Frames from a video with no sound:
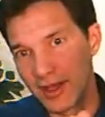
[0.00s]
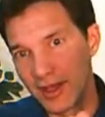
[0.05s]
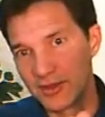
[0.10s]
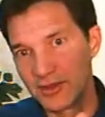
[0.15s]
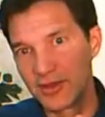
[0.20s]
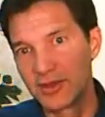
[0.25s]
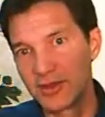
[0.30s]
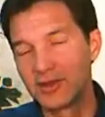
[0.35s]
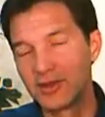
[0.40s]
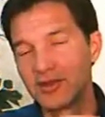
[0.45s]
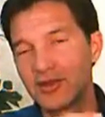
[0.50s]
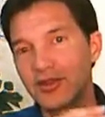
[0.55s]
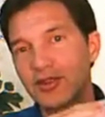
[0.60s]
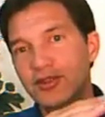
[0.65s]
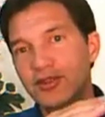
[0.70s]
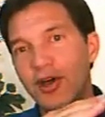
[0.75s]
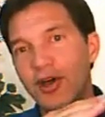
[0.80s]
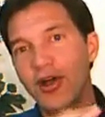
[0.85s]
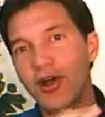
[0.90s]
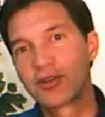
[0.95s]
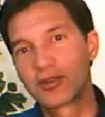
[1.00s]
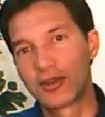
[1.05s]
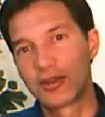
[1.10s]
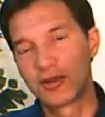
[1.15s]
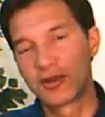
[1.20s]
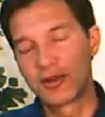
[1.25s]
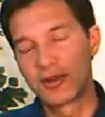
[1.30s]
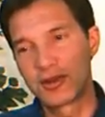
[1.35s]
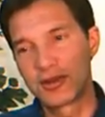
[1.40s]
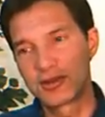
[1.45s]
and the dogs
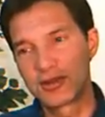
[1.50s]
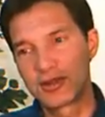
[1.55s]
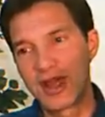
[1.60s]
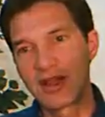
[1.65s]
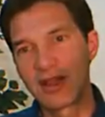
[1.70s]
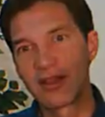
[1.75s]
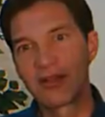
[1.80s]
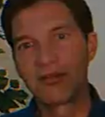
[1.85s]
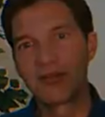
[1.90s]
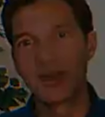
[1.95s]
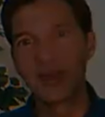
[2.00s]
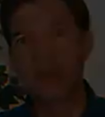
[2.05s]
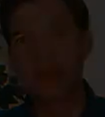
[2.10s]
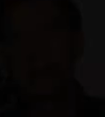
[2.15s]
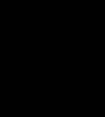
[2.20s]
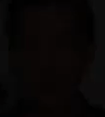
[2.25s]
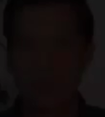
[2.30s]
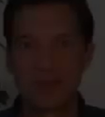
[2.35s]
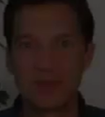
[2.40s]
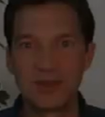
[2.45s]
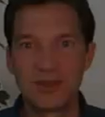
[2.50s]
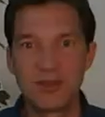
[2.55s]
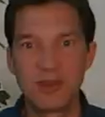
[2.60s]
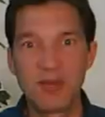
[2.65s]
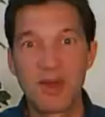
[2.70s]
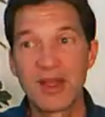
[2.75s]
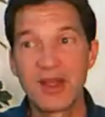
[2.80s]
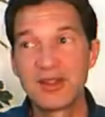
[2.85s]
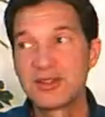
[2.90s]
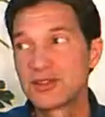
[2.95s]
learned to salivate.
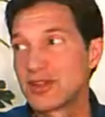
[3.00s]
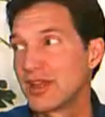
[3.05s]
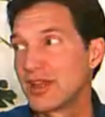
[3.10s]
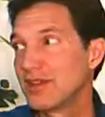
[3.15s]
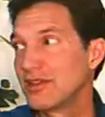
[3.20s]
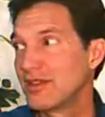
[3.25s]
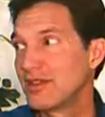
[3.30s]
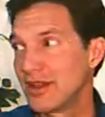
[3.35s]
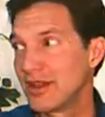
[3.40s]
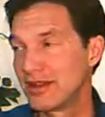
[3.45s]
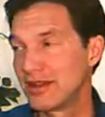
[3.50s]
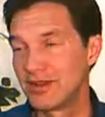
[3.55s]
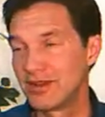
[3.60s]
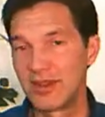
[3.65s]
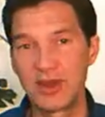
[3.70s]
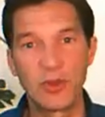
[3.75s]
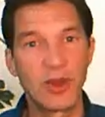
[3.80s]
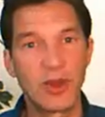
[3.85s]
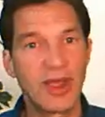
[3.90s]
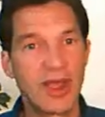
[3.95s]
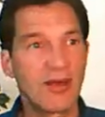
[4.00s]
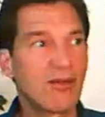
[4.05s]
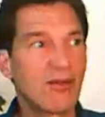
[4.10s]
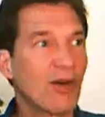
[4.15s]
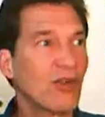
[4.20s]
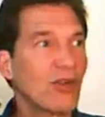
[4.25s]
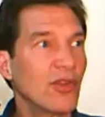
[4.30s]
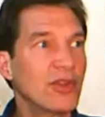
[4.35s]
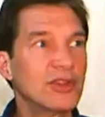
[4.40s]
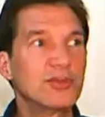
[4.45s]
You might say that we have
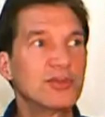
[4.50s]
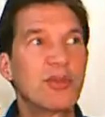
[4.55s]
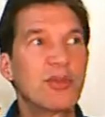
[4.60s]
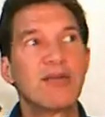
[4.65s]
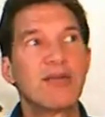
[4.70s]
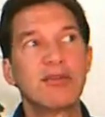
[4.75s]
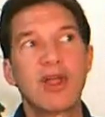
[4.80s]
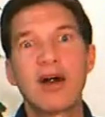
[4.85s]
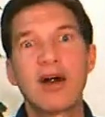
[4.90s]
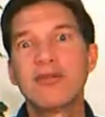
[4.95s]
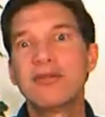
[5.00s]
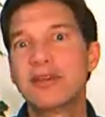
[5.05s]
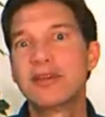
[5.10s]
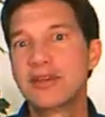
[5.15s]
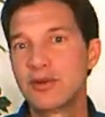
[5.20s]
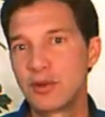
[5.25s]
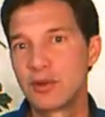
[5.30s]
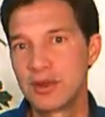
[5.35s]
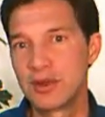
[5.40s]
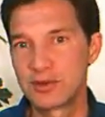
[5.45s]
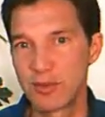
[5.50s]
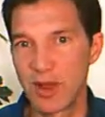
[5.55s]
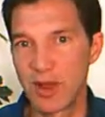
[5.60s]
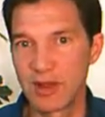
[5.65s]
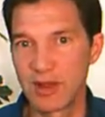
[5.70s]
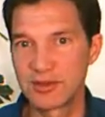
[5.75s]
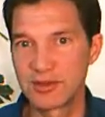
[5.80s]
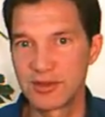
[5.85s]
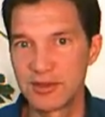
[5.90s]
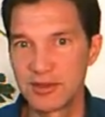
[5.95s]
all these Pavlovian
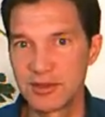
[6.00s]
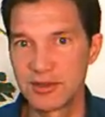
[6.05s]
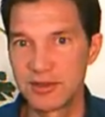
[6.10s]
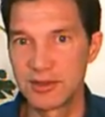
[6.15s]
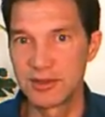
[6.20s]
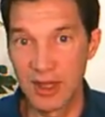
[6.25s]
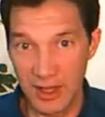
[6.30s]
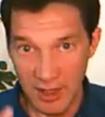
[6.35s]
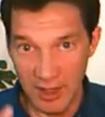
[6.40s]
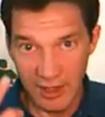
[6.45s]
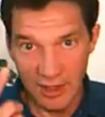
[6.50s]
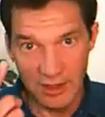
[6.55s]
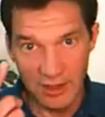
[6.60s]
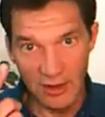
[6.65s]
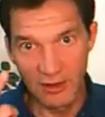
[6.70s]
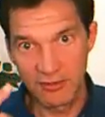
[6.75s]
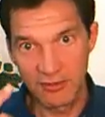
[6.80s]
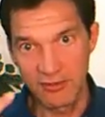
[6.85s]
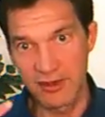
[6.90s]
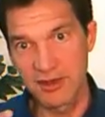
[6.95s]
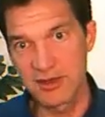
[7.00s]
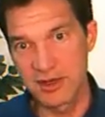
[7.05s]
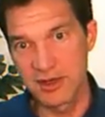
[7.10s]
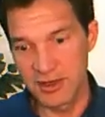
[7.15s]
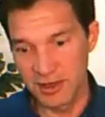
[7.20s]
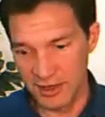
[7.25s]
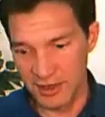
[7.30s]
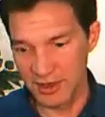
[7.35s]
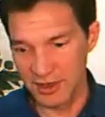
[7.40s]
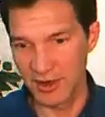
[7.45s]
responses in our
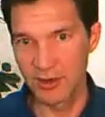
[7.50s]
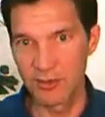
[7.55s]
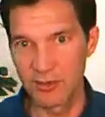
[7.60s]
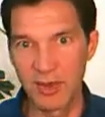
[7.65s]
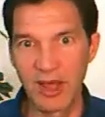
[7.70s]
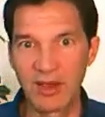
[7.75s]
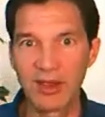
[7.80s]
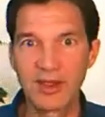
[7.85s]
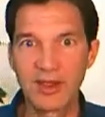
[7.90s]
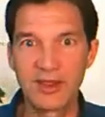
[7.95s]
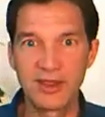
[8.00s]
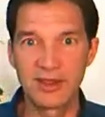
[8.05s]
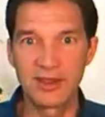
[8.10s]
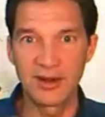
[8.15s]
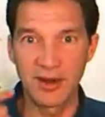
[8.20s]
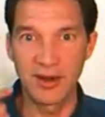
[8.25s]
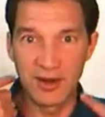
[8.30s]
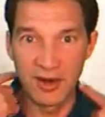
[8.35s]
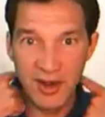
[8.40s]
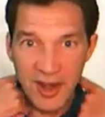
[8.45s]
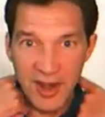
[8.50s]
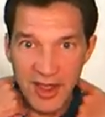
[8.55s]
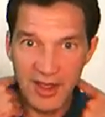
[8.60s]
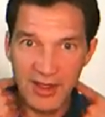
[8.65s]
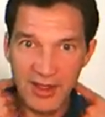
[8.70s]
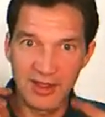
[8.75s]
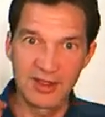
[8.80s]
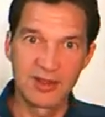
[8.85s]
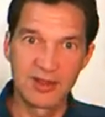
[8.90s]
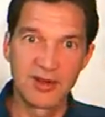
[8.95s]
vision, in our belly, in our
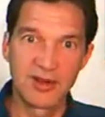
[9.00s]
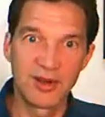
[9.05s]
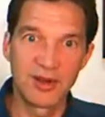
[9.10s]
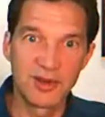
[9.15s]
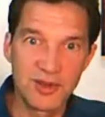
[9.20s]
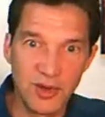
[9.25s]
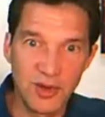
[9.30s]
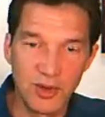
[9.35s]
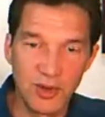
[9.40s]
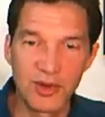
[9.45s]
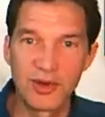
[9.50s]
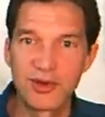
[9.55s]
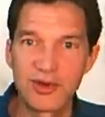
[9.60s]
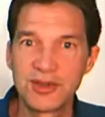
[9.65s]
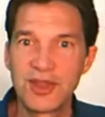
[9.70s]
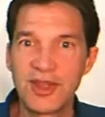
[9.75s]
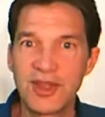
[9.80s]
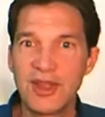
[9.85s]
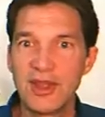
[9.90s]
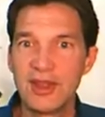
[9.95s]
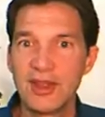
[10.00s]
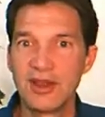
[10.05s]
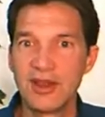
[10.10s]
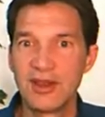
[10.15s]
neck, in our shoulders,